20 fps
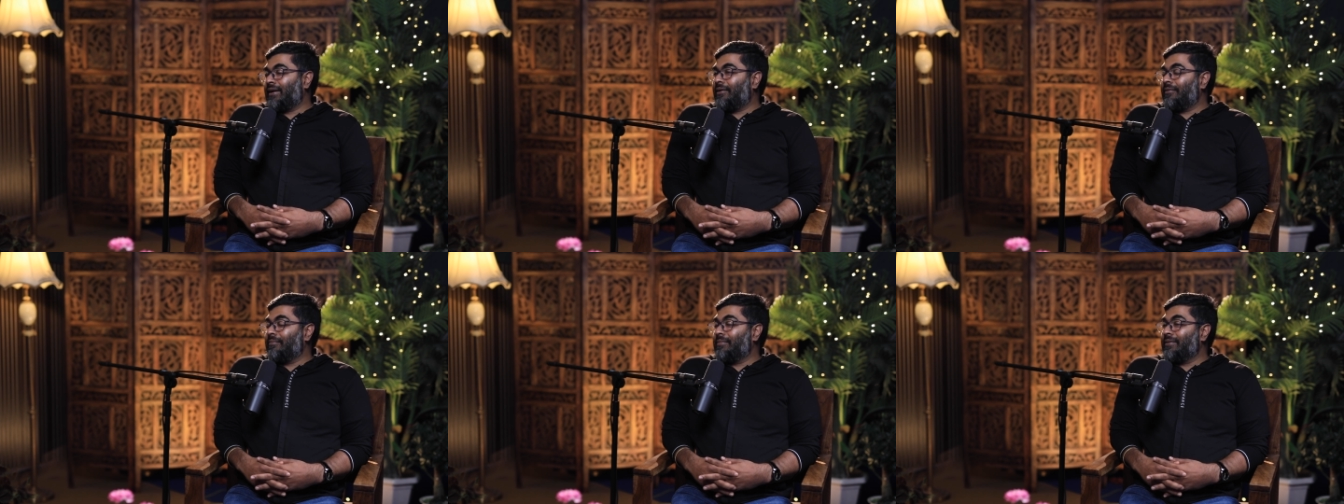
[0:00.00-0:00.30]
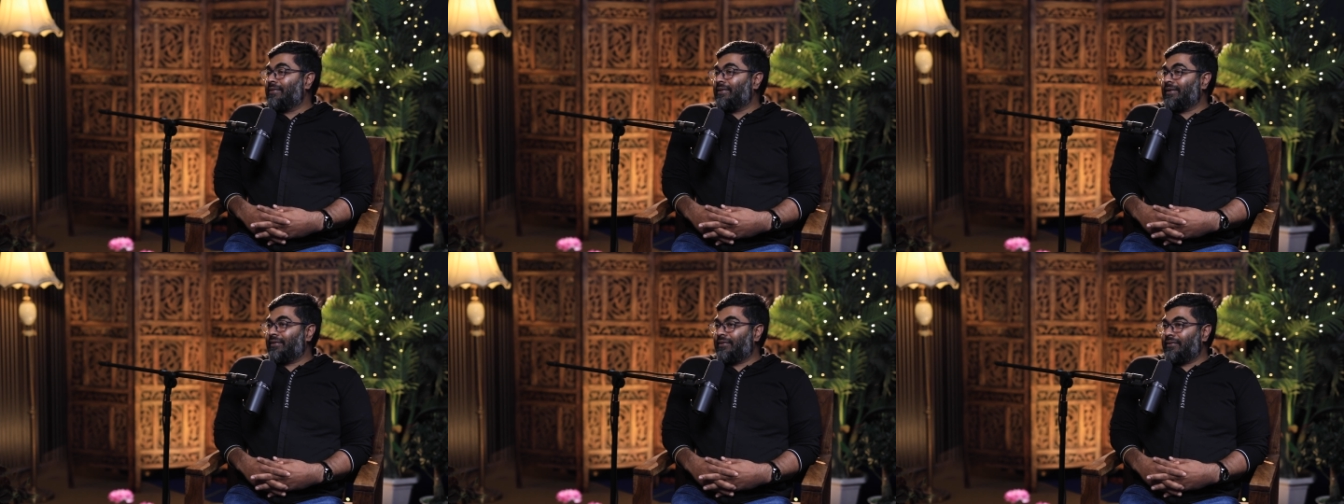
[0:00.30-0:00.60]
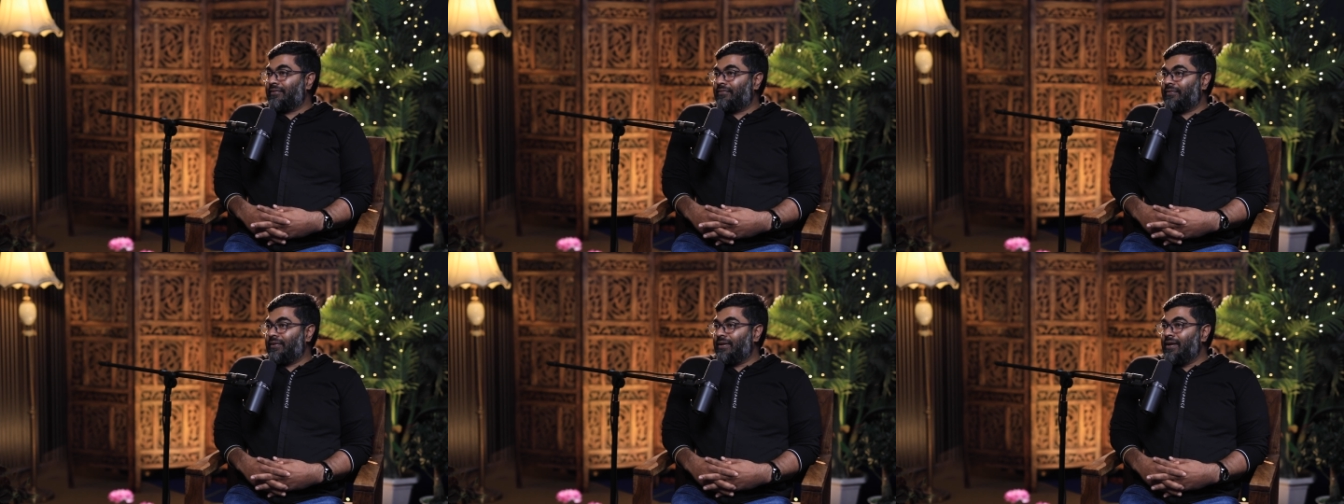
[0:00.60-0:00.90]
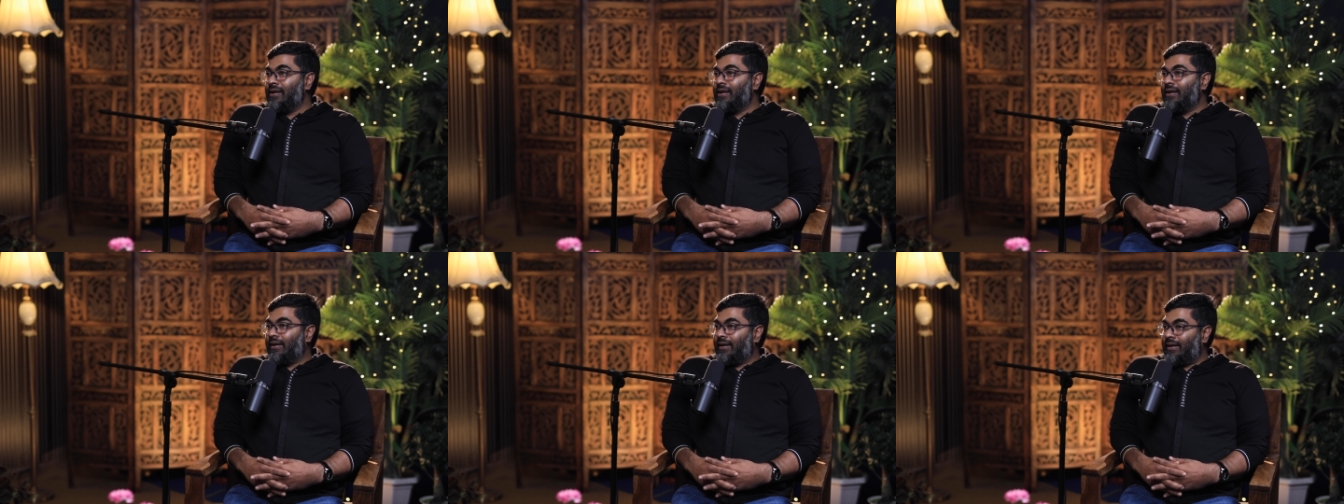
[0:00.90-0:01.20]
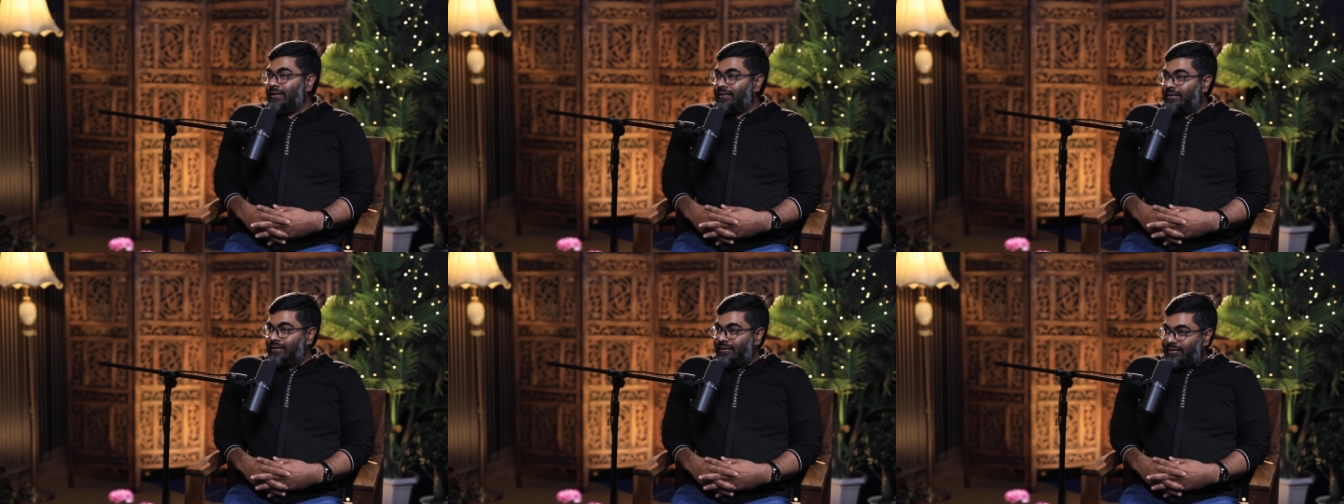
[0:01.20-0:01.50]
cannot be successful.
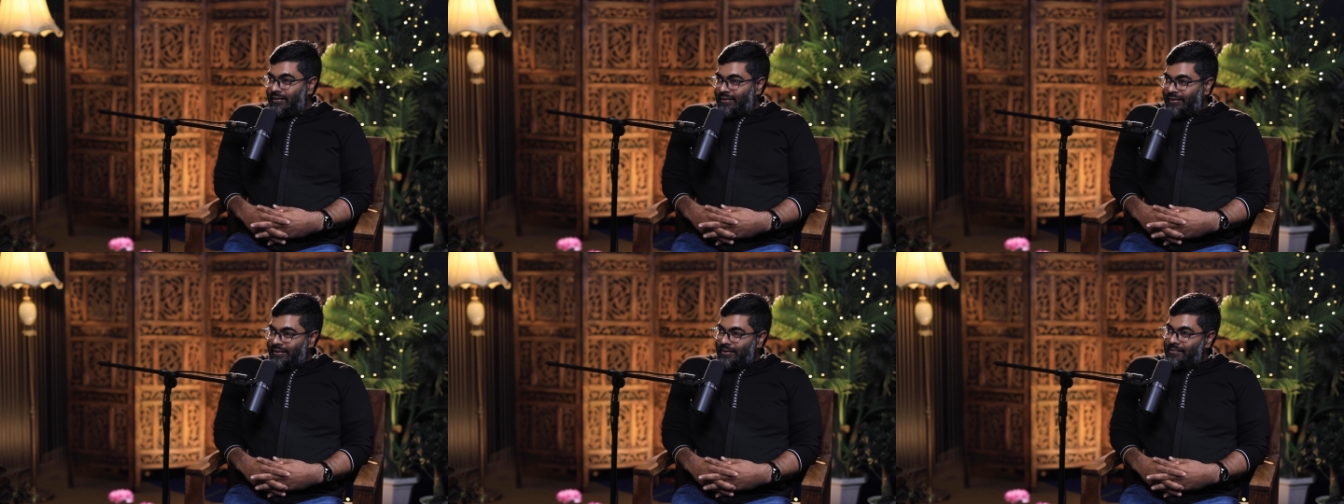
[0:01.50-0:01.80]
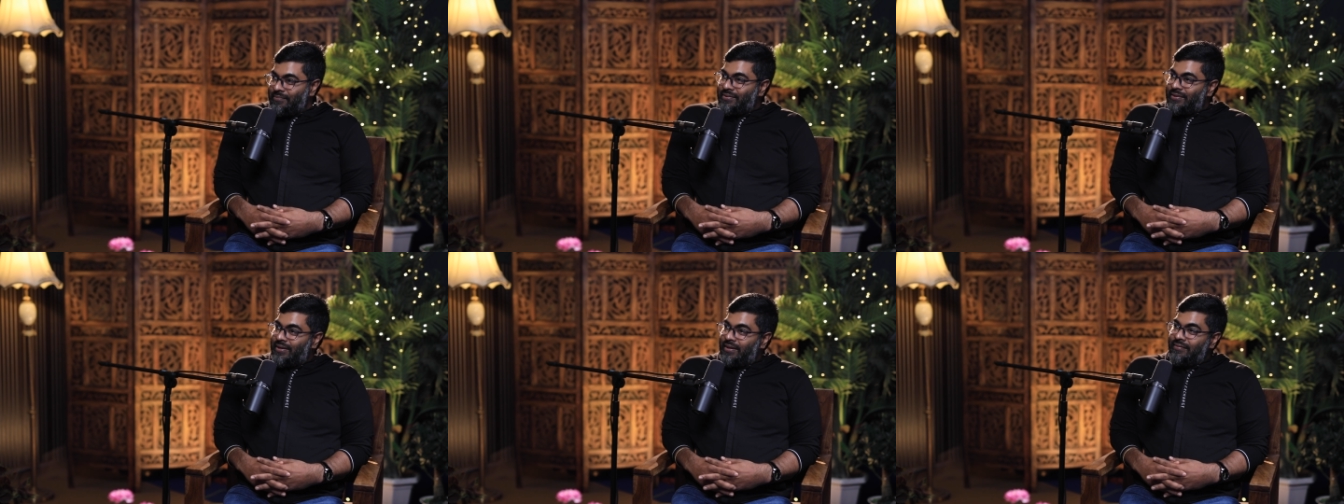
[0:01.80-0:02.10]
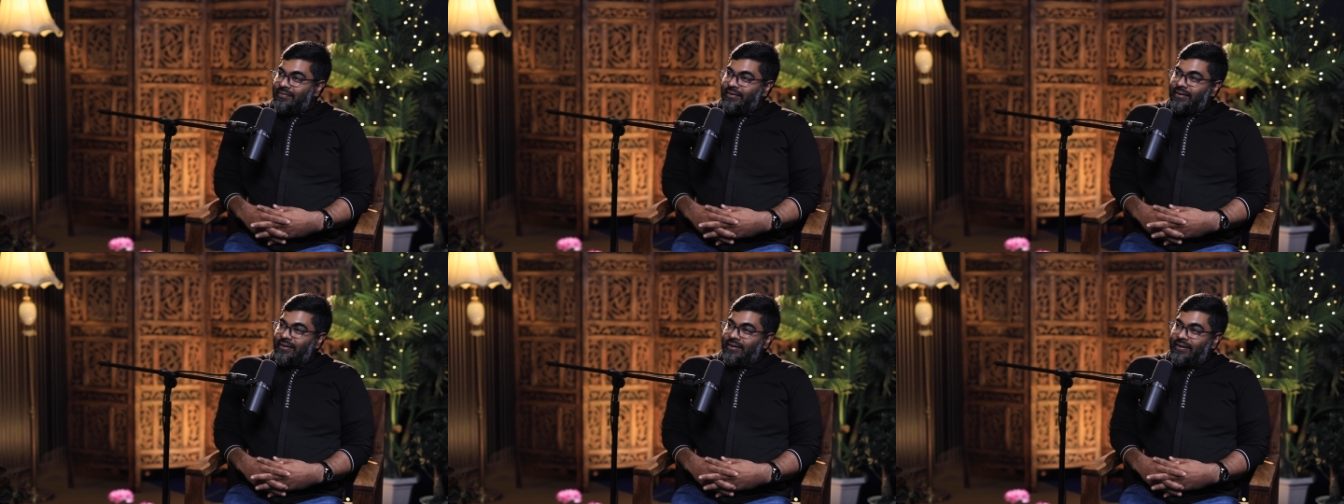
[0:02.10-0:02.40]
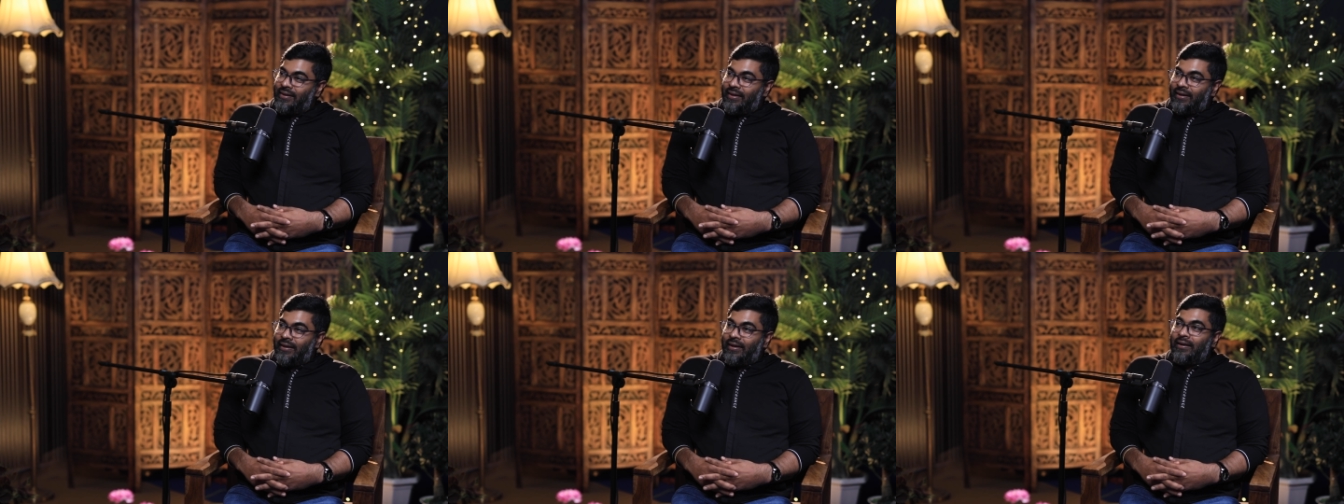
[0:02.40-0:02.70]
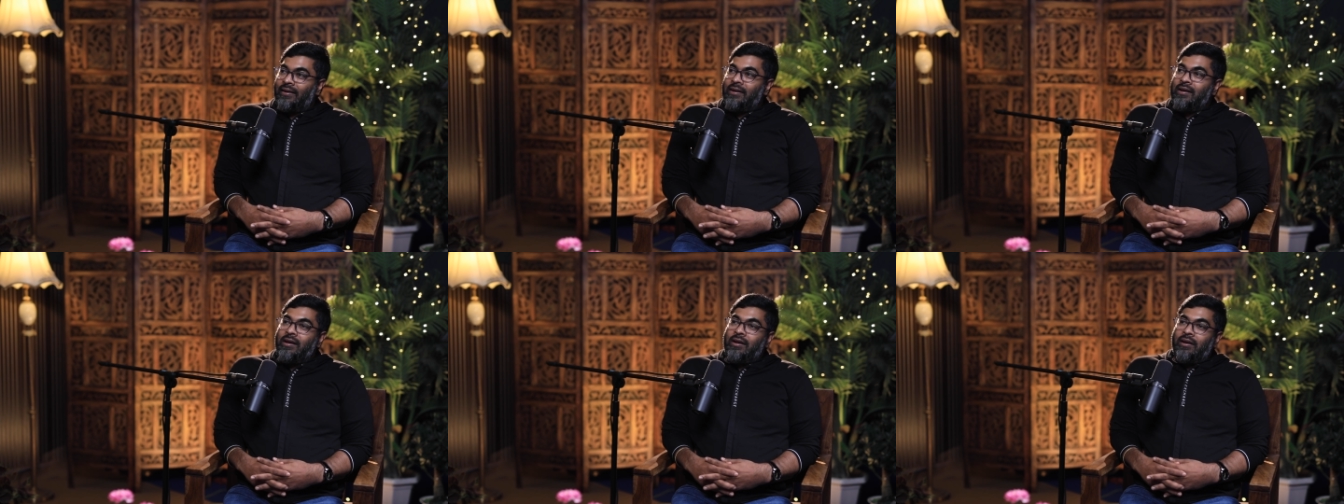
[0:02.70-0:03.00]
As I am stressing it
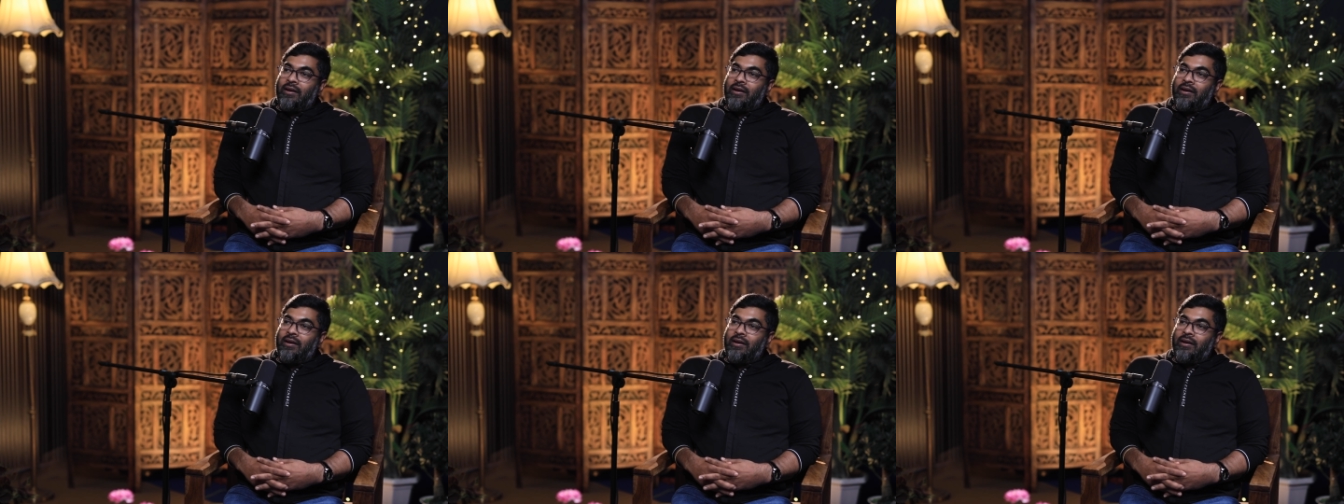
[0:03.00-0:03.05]
again,